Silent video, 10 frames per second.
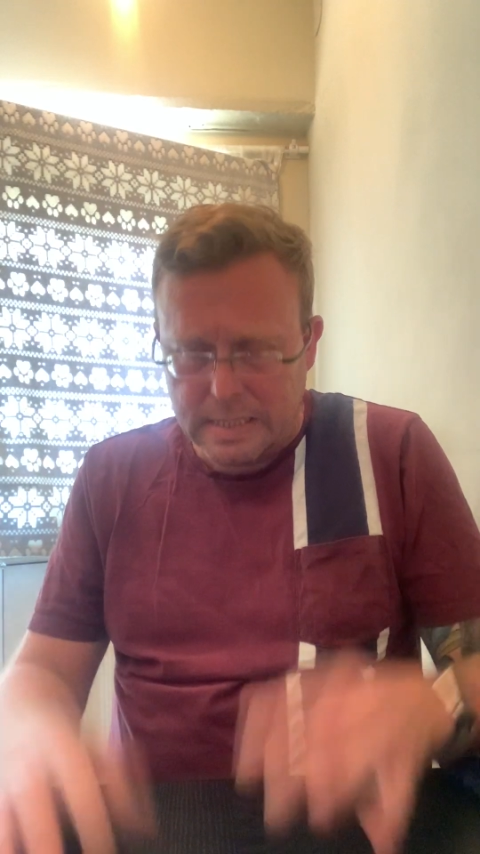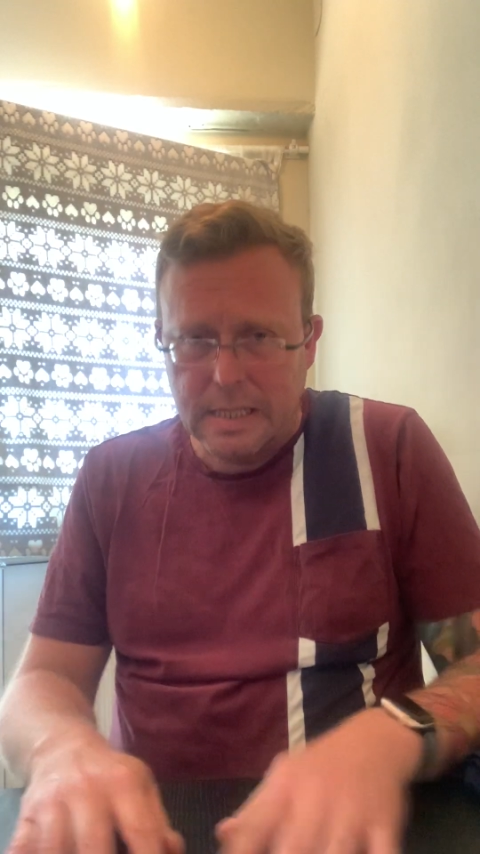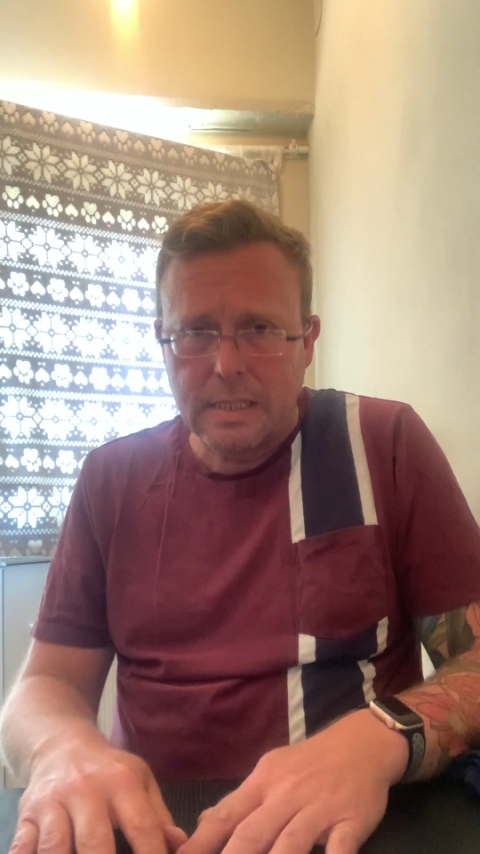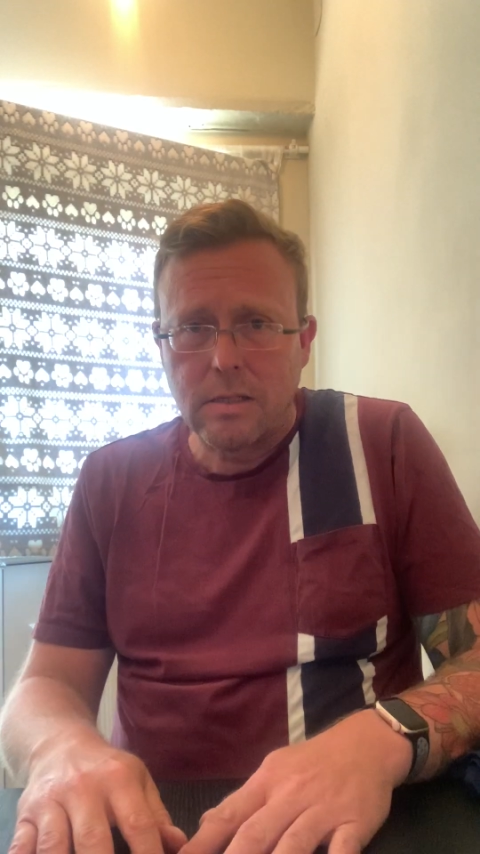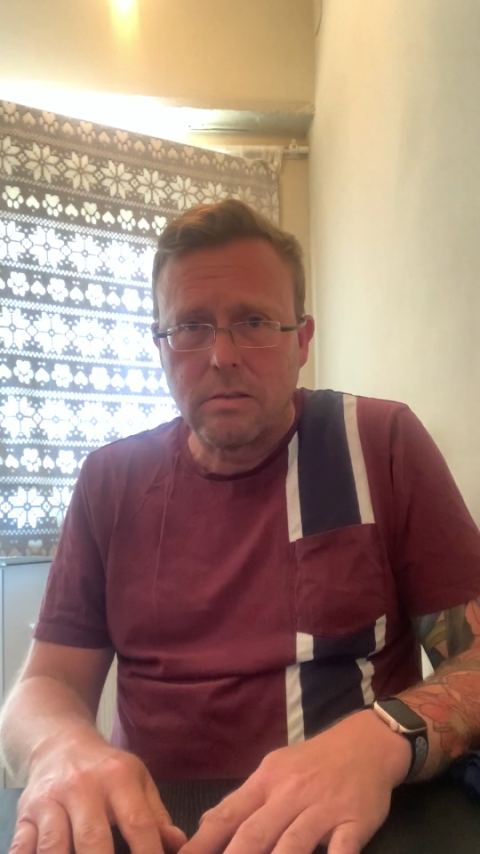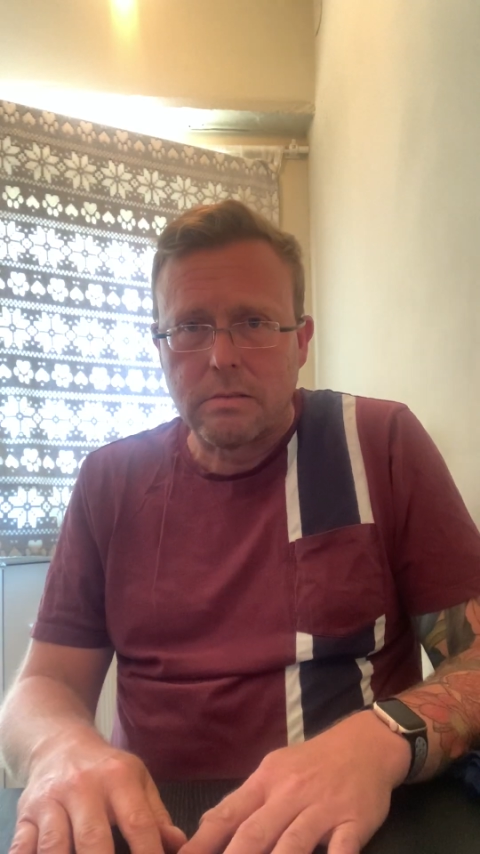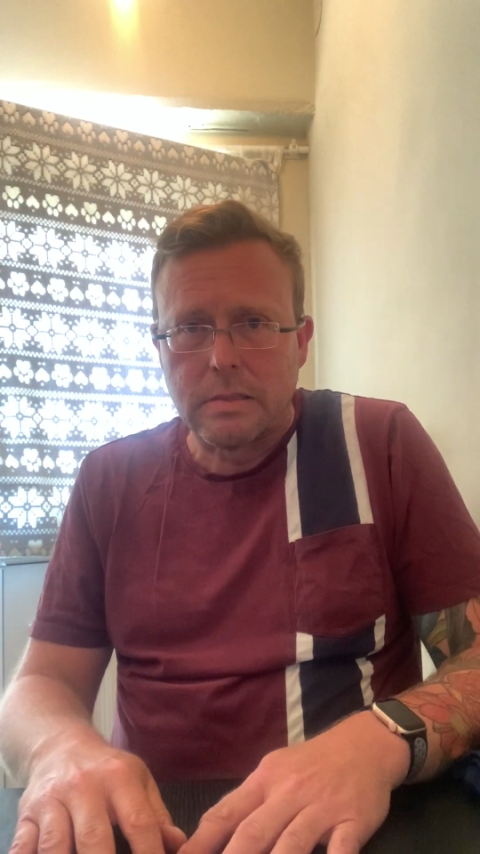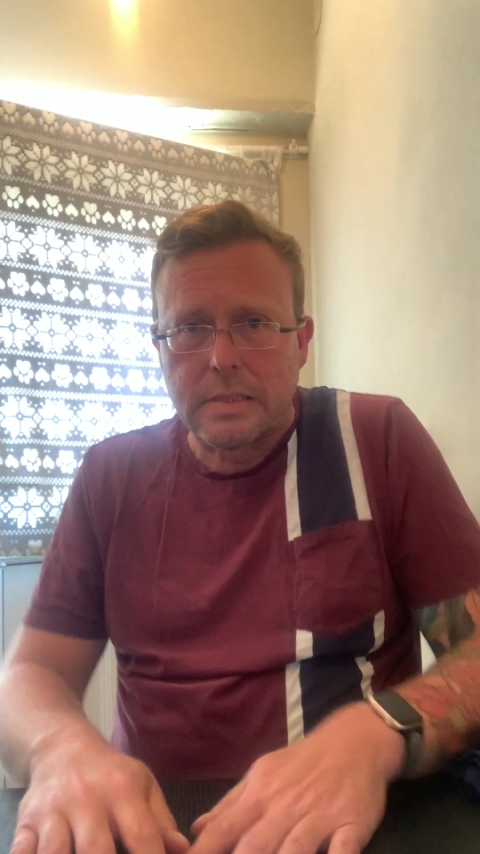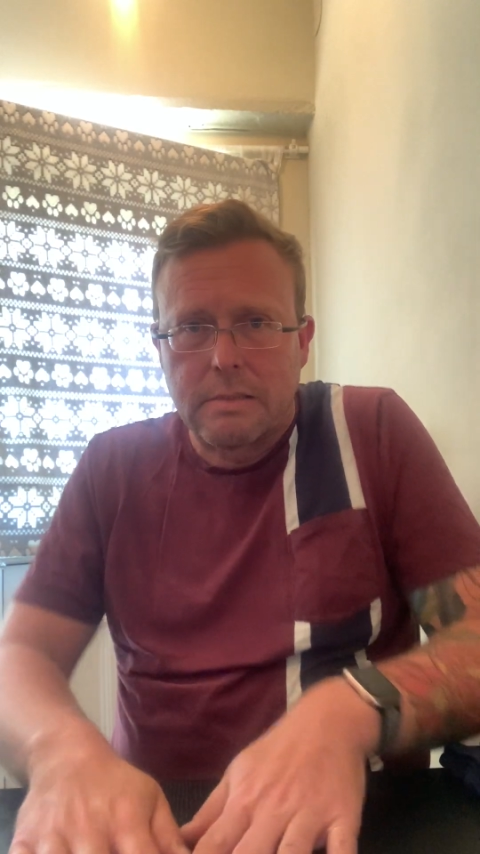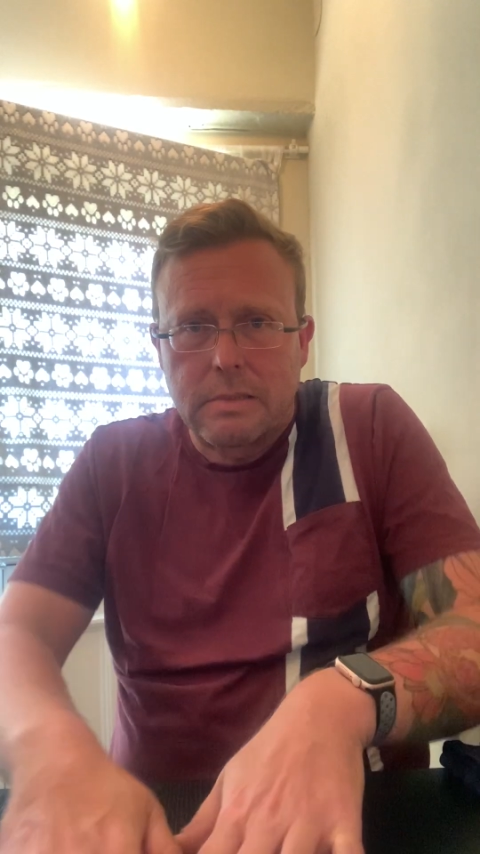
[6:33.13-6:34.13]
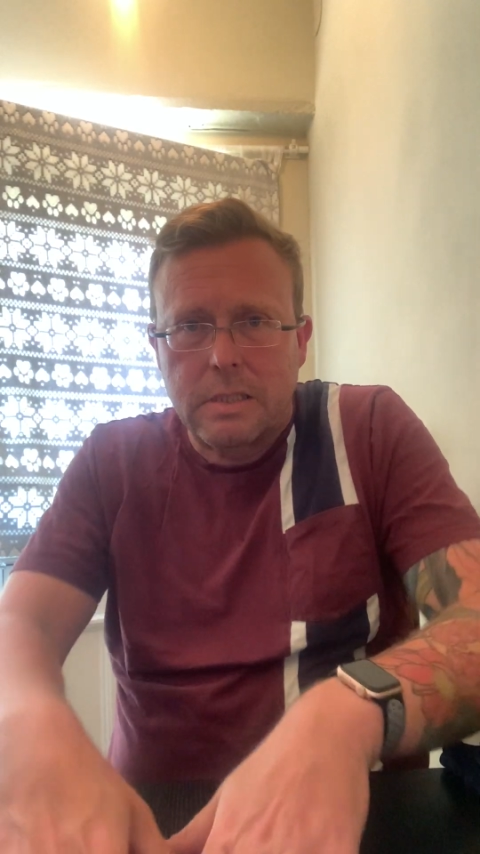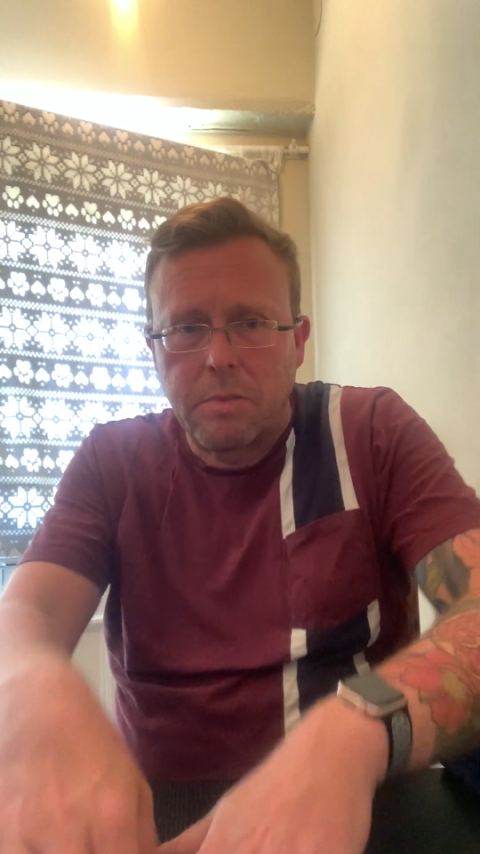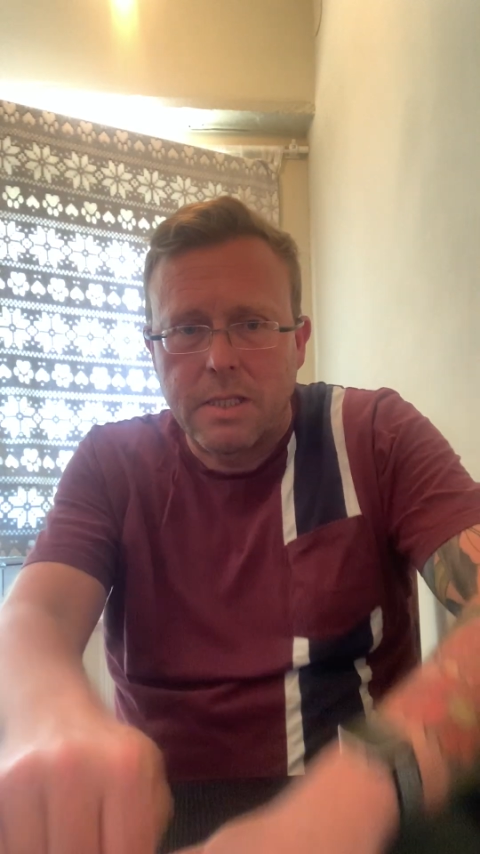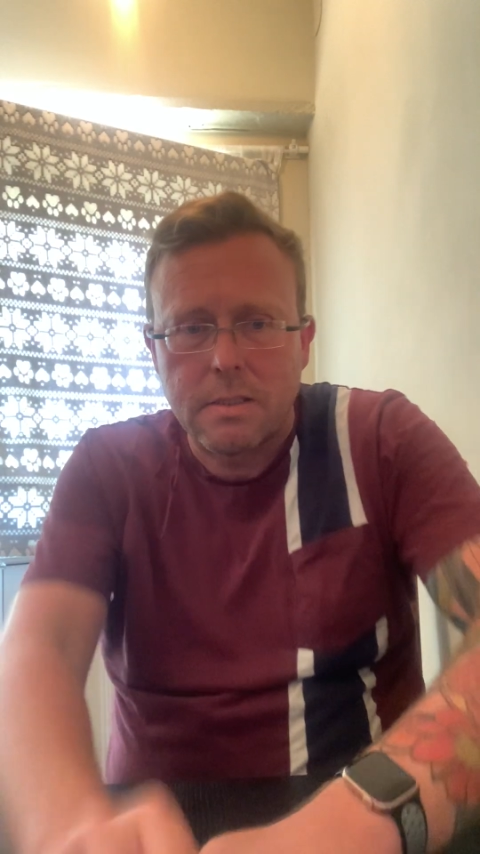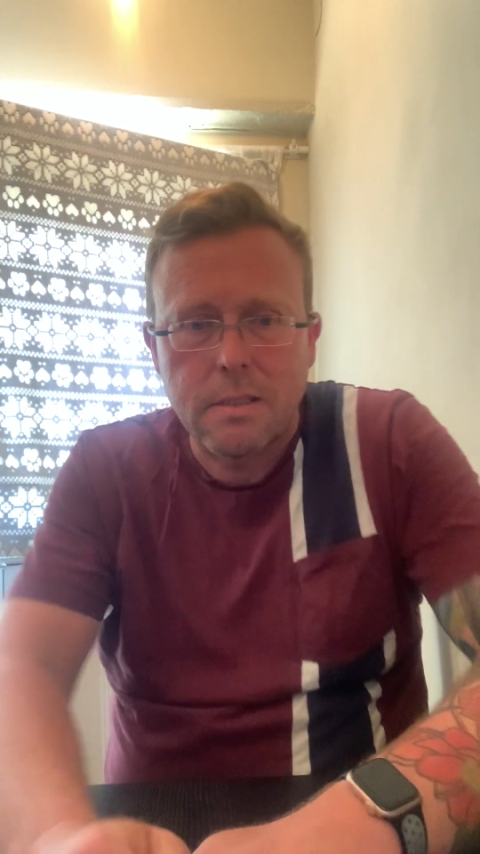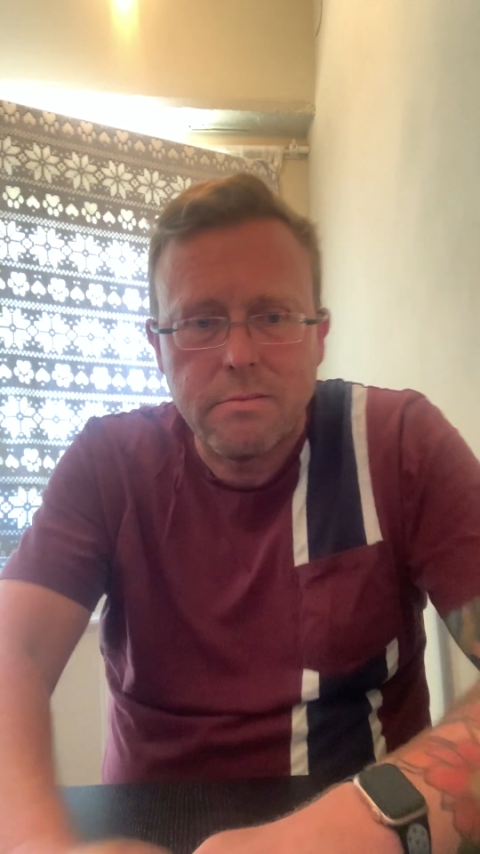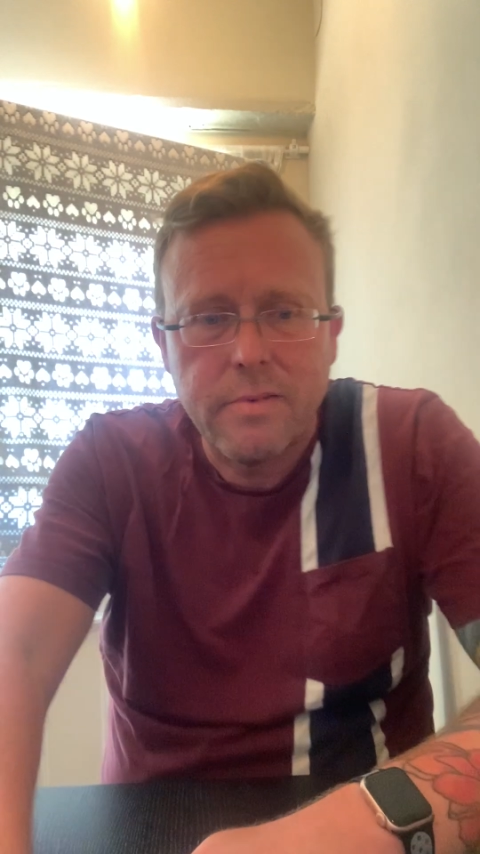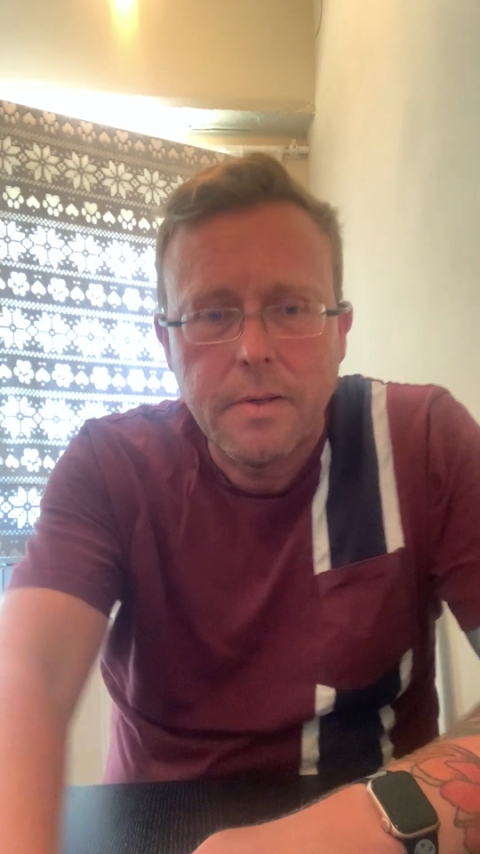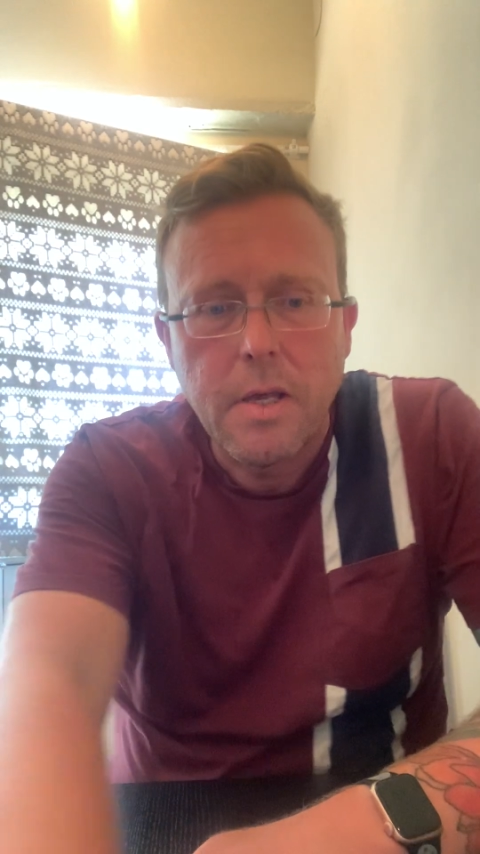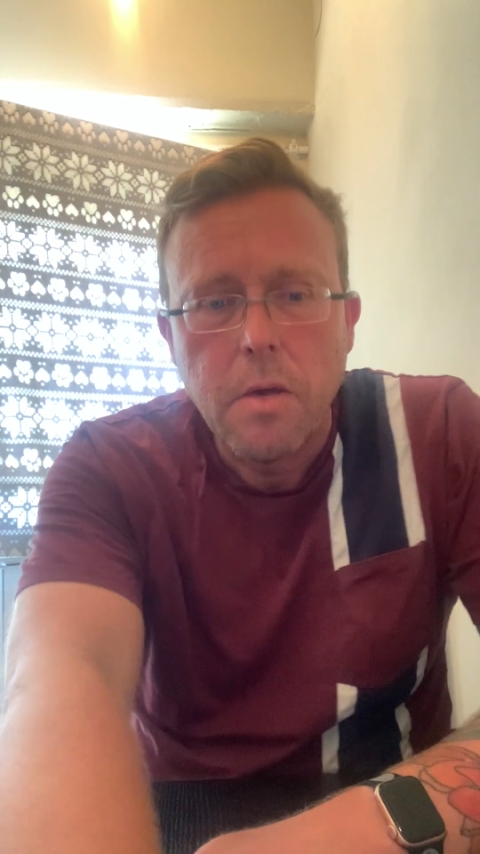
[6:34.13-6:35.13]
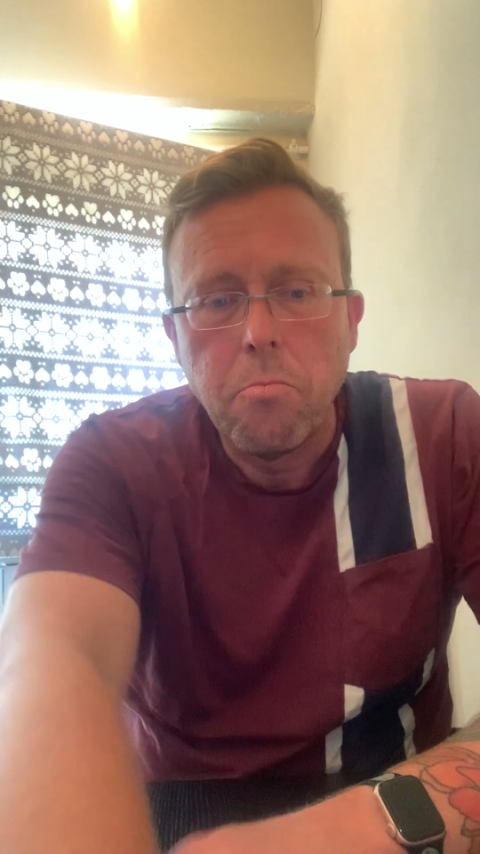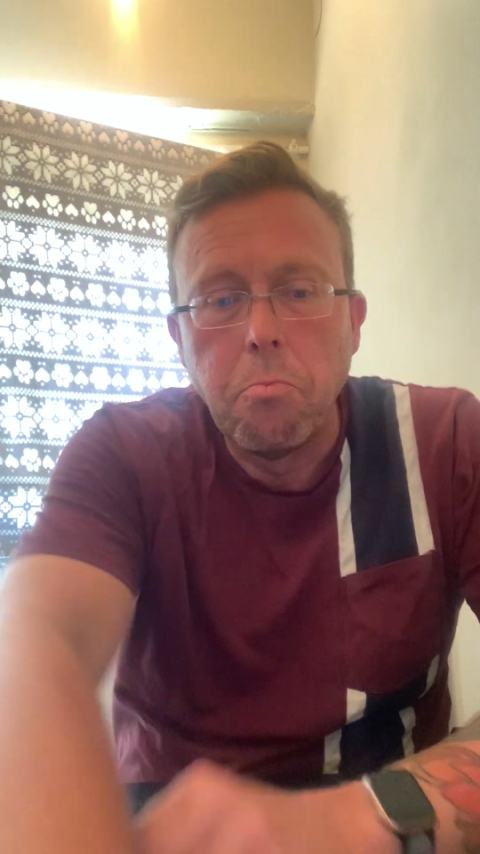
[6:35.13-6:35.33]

And I thought, oh, this sounds expensive.